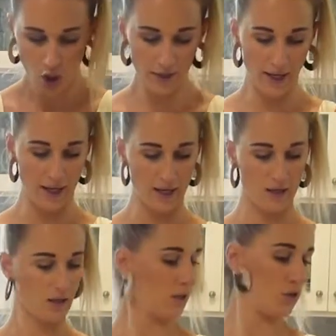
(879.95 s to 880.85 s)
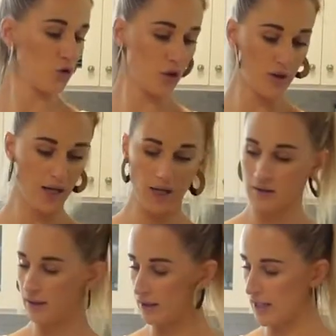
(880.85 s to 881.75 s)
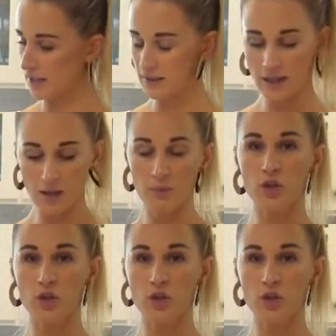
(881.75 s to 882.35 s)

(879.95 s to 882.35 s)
Okay, so then the next thing I'm